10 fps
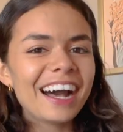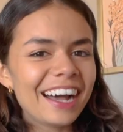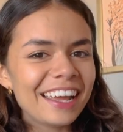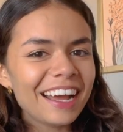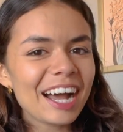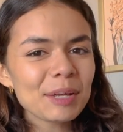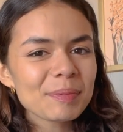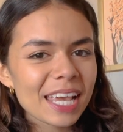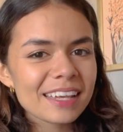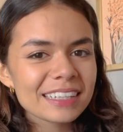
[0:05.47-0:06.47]
Hi,
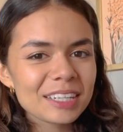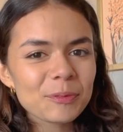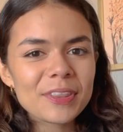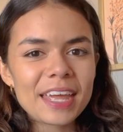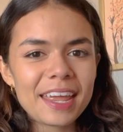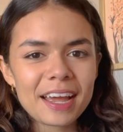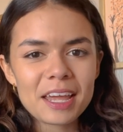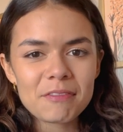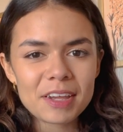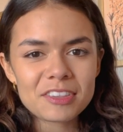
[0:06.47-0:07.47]
I'm Kaitlyn with
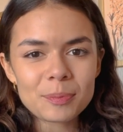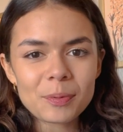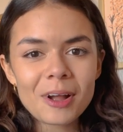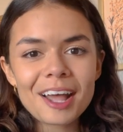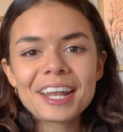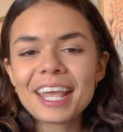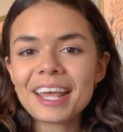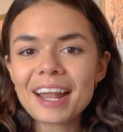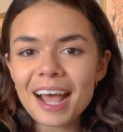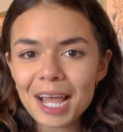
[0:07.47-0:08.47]
AIFS Abroad,
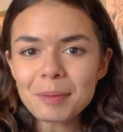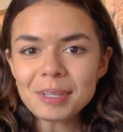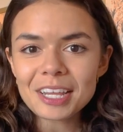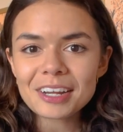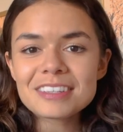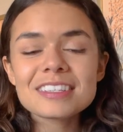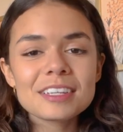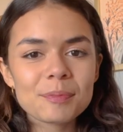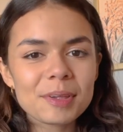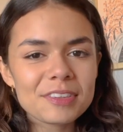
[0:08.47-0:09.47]
and I'm here
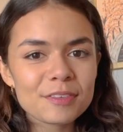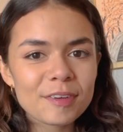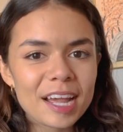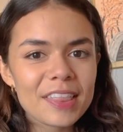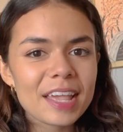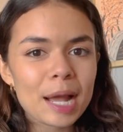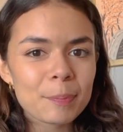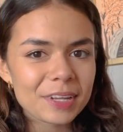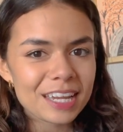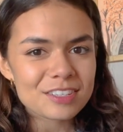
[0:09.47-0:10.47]
to demystify the
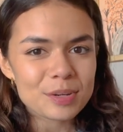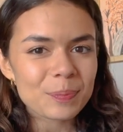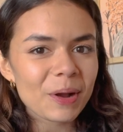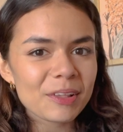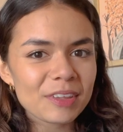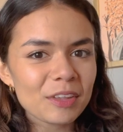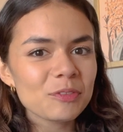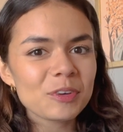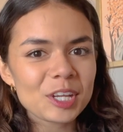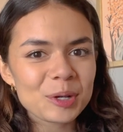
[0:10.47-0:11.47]
application
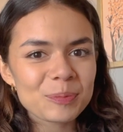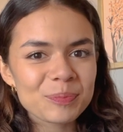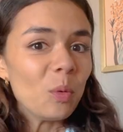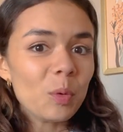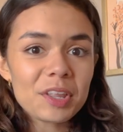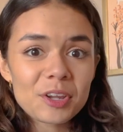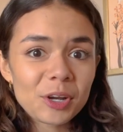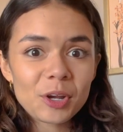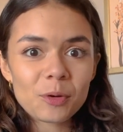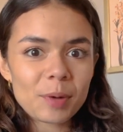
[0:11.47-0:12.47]
process for you.
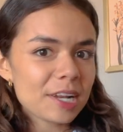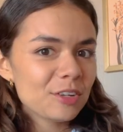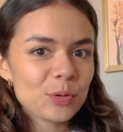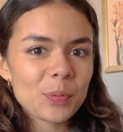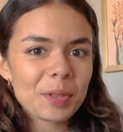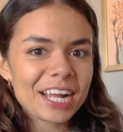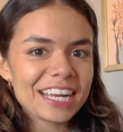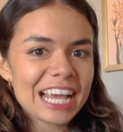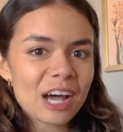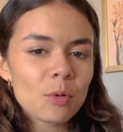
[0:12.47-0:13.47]
Whether you're ready to
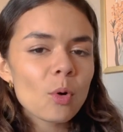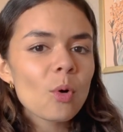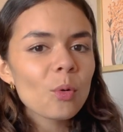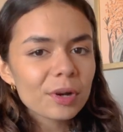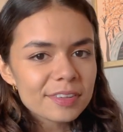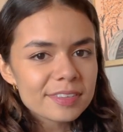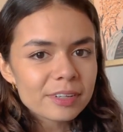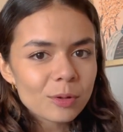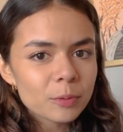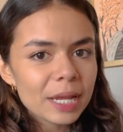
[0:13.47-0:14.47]
apply now or
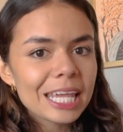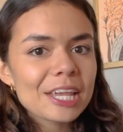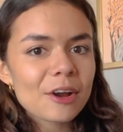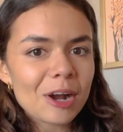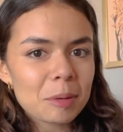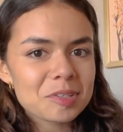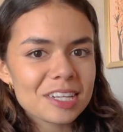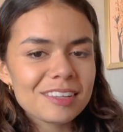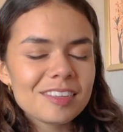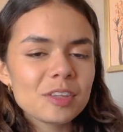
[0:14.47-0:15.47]
still weighing your
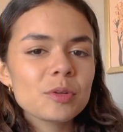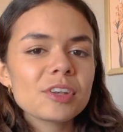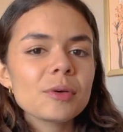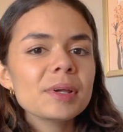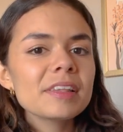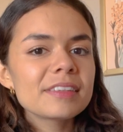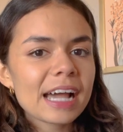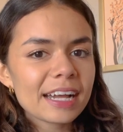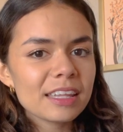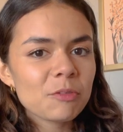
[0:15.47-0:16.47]
options, you'll know
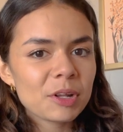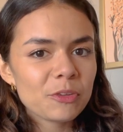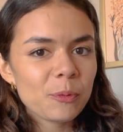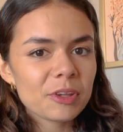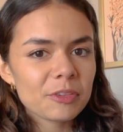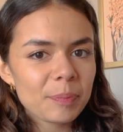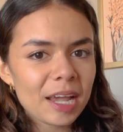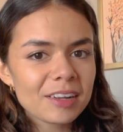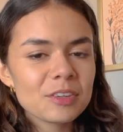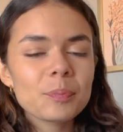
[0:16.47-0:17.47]
exactly what to
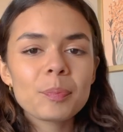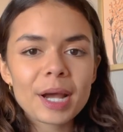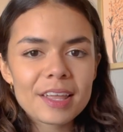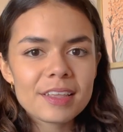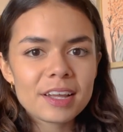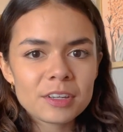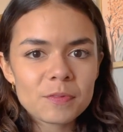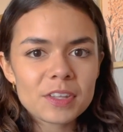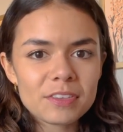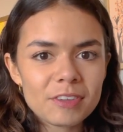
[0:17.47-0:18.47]
expect by the end of this